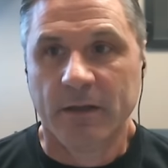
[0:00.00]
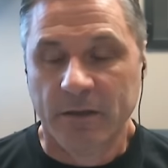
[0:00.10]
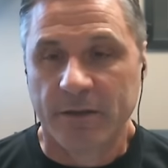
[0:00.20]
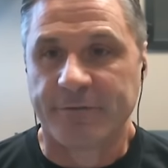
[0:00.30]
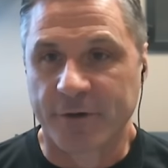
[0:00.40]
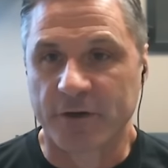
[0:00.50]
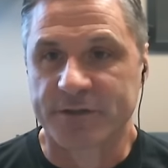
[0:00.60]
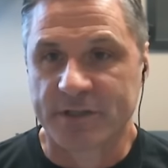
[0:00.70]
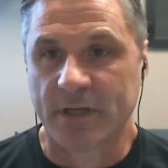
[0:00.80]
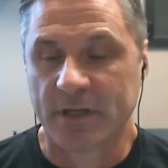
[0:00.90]
the
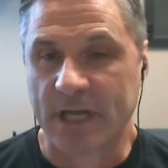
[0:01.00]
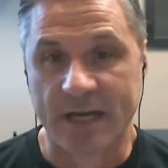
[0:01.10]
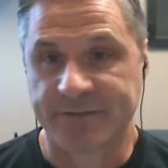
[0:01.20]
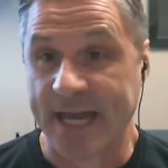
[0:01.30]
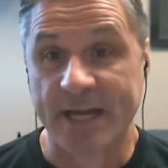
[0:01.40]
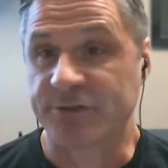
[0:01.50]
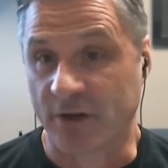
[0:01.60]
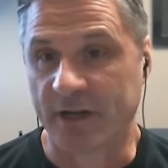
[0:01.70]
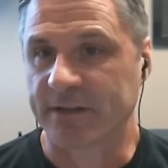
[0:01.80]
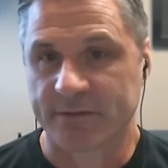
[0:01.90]
first kind of cad
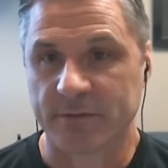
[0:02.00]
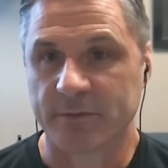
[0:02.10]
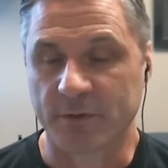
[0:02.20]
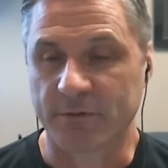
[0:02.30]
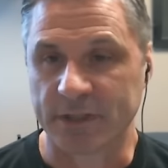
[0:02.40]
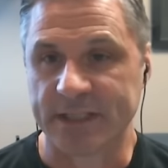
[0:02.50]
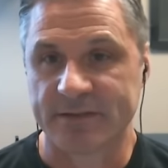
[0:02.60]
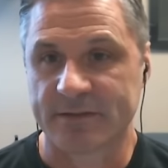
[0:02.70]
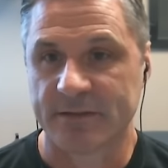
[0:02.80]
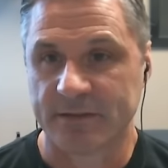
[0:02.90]
drawings were
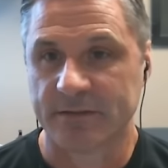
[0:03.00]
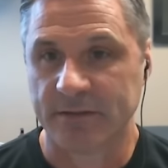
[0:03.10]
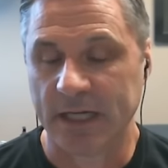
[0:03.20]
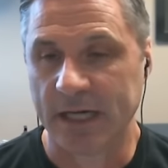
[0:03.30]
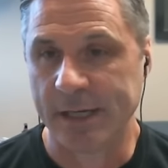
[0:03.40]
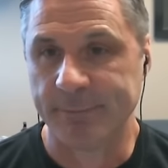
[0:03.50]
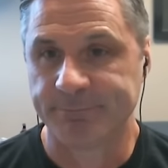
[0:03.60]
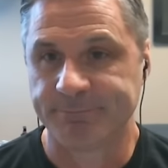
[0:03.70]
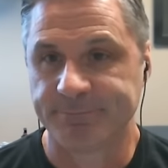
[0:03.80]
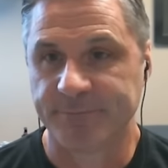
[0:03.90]
released um,
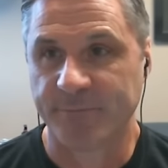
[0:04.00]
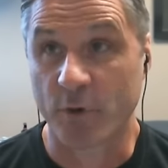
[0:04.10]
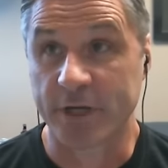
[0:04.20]
four